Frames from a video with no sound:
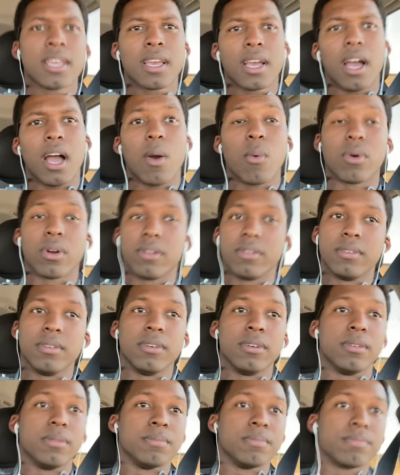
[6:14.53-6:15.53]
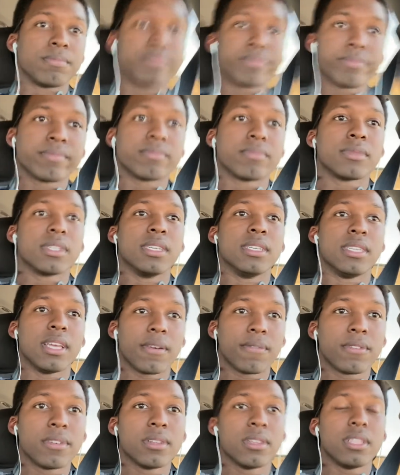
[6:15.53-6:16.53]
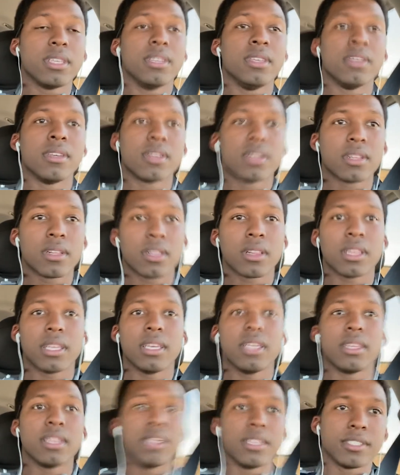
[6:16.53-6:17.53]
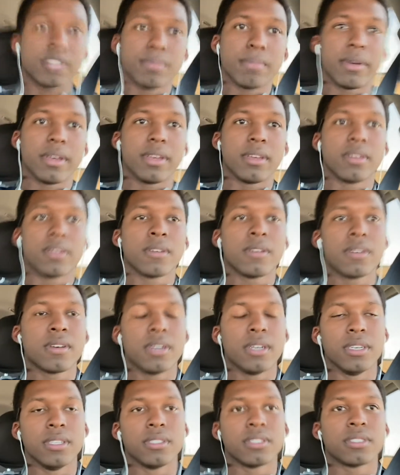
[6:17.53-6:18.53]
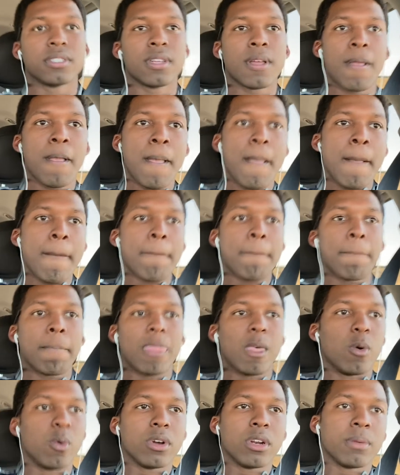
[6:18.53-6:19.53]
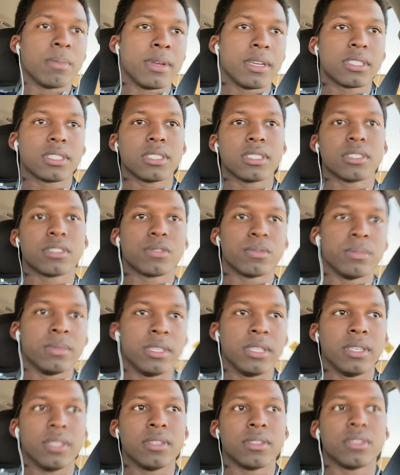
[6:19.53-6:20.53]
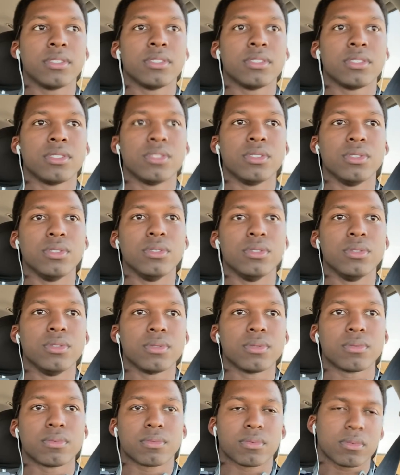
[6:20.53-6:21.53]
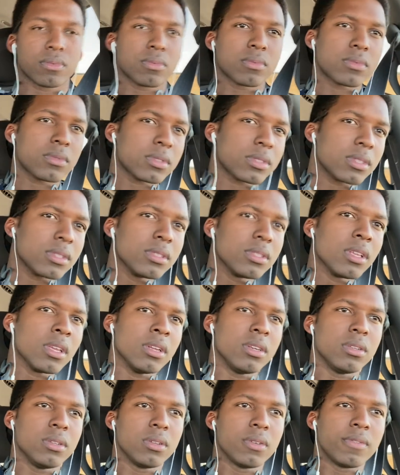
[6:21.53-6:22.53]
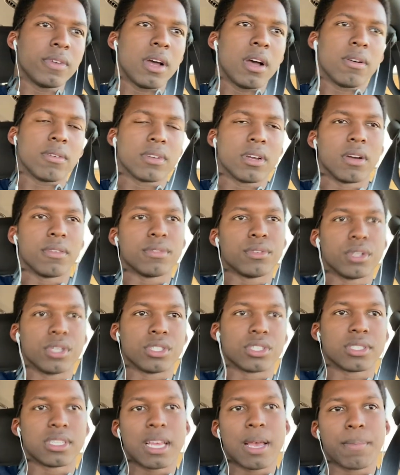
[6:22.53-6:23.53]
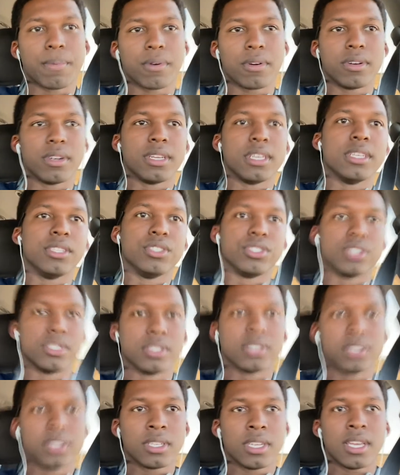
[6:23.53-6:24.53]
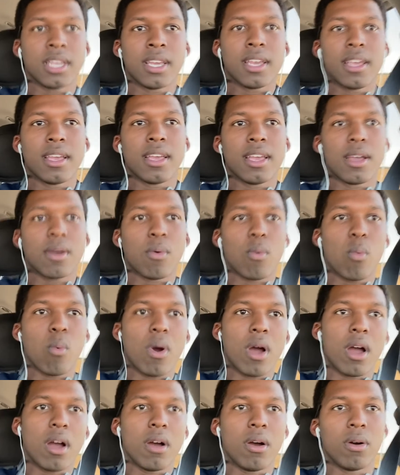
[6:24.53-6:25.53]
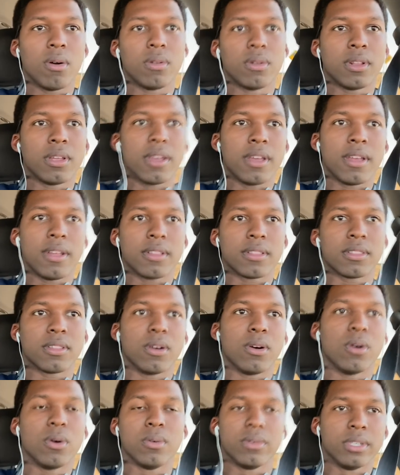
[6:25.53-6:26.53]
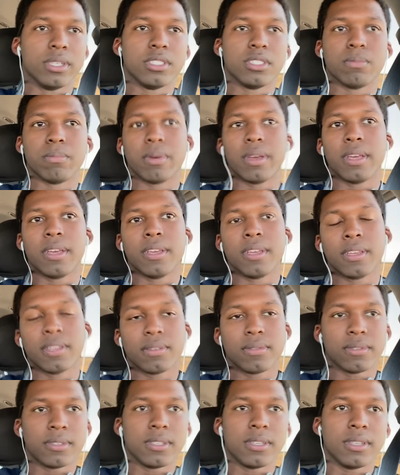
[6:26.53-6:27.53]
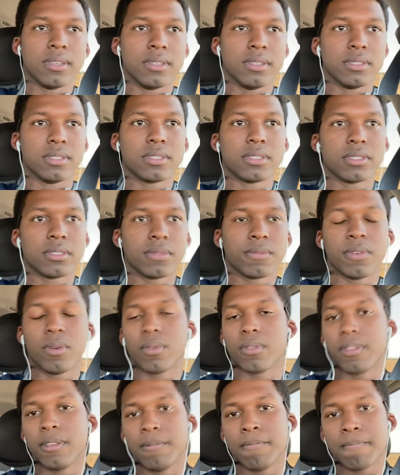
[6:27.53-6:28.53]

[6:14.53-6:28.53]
I want to definitely clean the engine bay, because it wouldn't make sense for me to do the valve cover and slap it on the engine while the whole engine bay is filthy.